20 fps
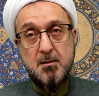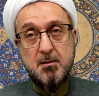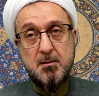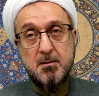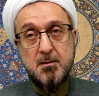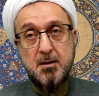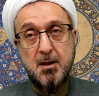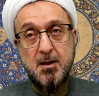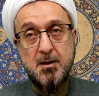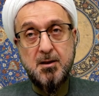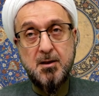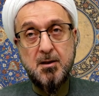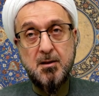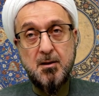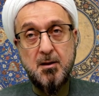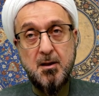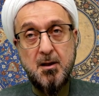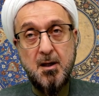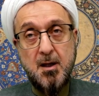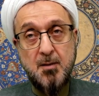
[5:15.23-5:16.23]

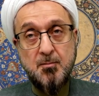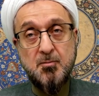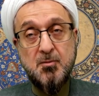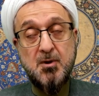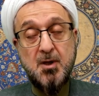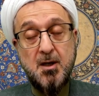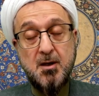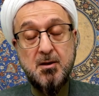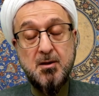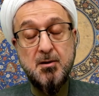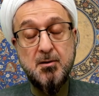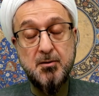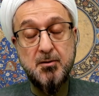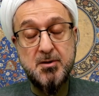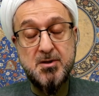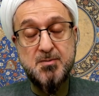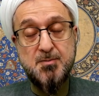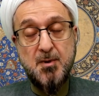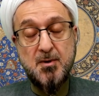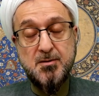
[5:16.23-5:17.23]
taking
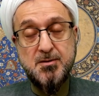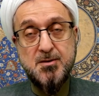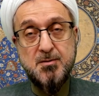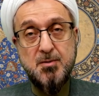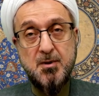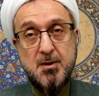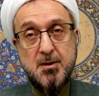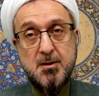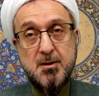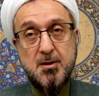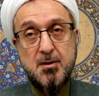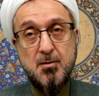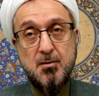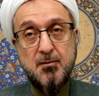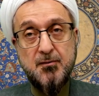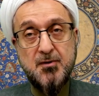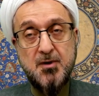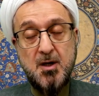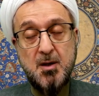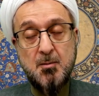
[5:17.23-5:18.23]
responsibility
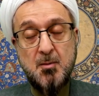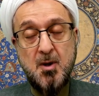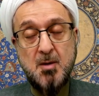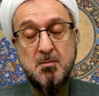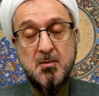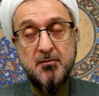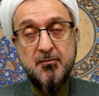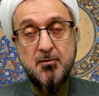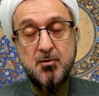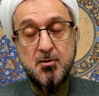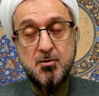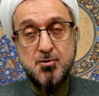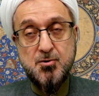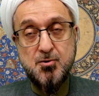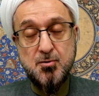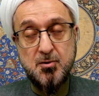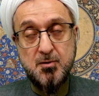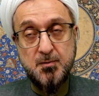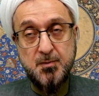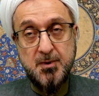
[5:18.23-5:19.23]
of the imamah for a
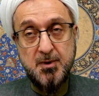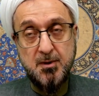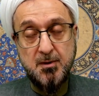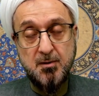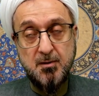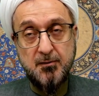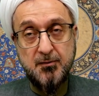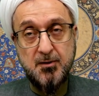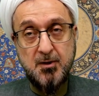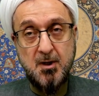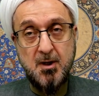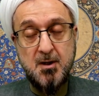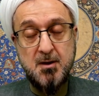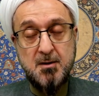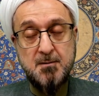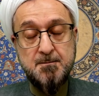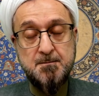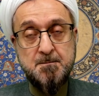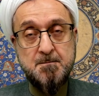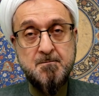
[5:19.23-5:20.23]
short period of
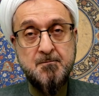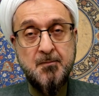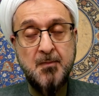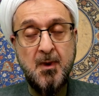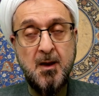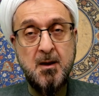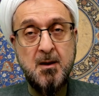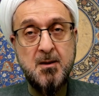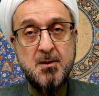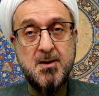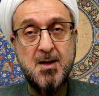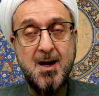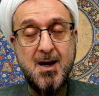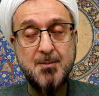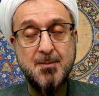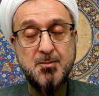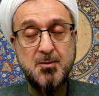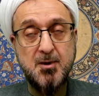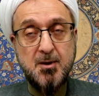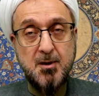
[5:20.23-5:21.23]
time, the
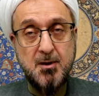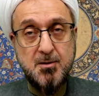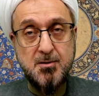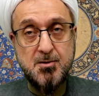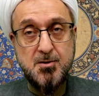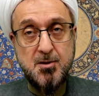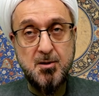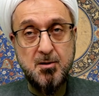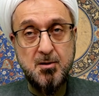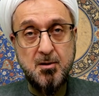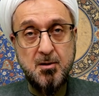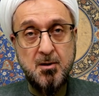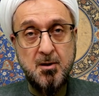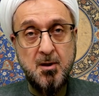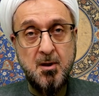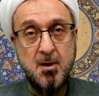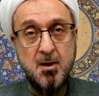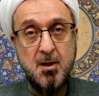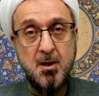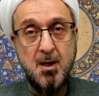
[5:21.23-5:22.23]
abdication,
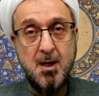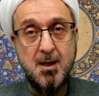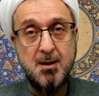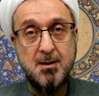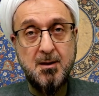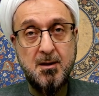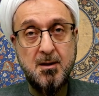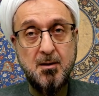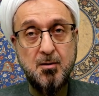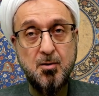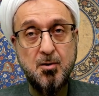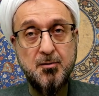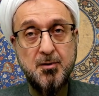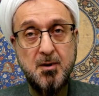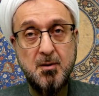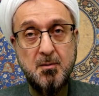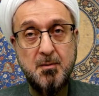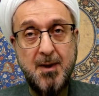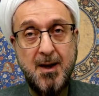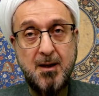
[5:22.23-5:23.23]
and
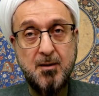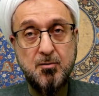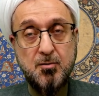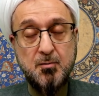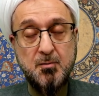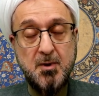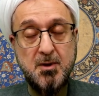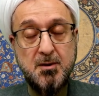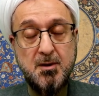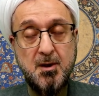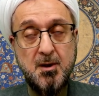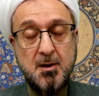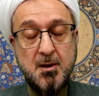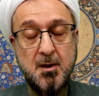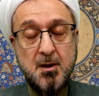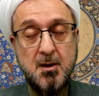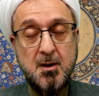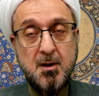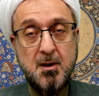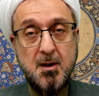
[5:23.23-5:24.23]
going back to
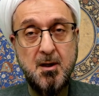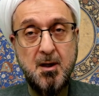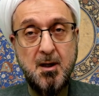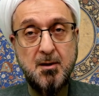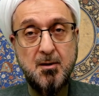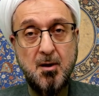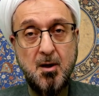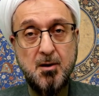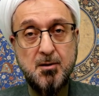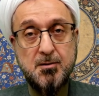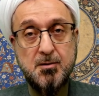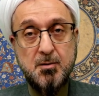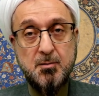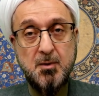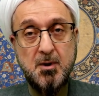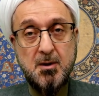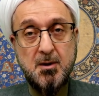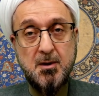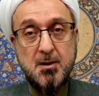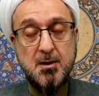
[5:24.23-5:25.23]
Medina, and
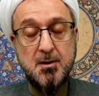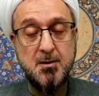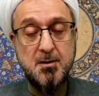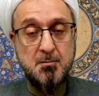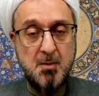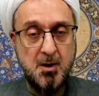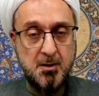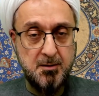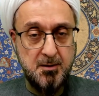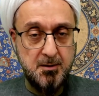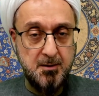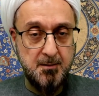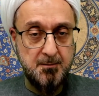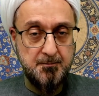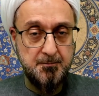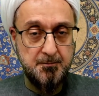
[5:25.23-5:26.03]
ultimately the martyrdom.